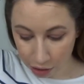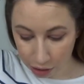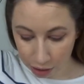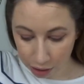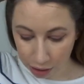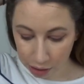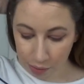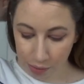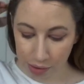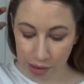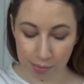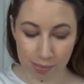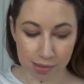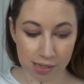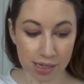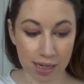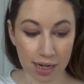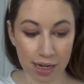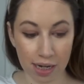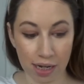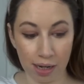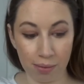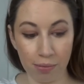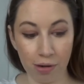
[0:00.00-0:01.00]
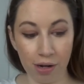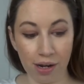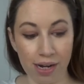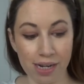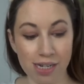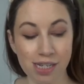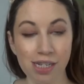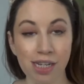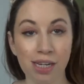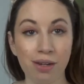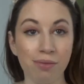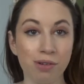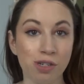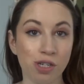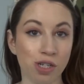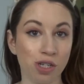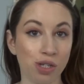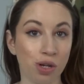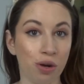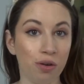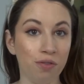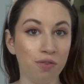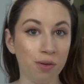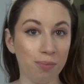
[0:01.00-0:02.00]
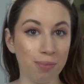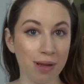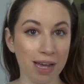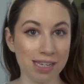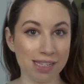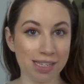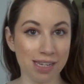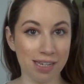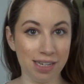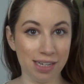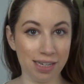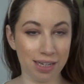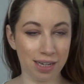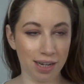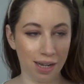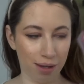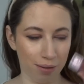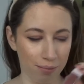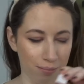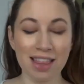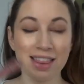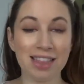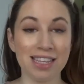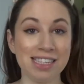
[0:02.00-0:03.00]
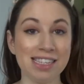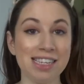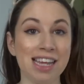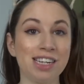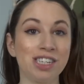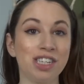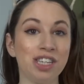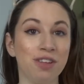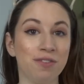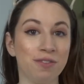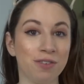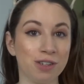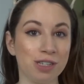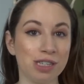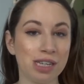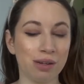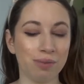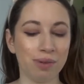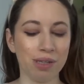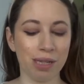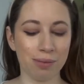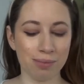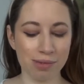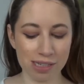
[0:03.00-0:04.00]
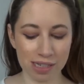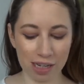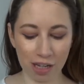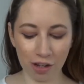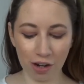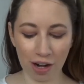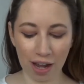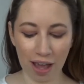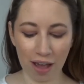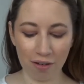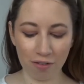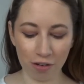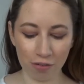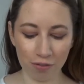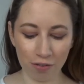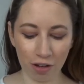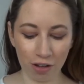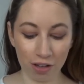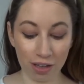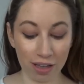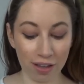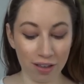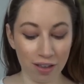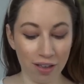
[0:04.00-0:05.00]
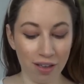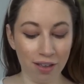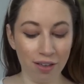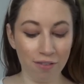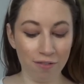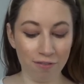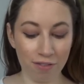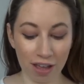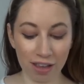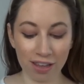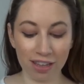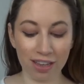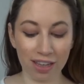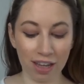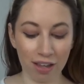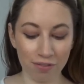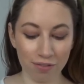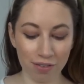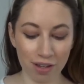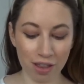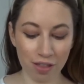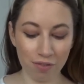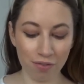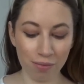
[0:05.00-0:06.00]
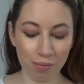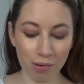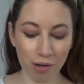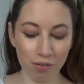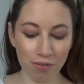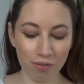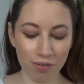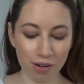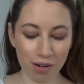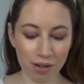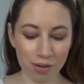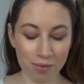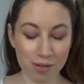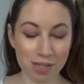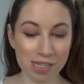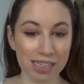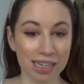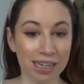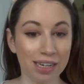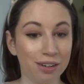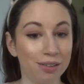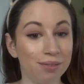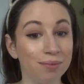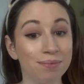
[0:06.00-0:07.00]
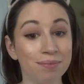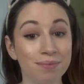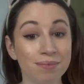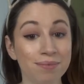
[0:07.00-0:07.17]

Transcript: on liquid lipstick number 18, which is Ofra Pasadena. This is actually the first liquid lipstick color I ever fall, fell in love with from Ofra, so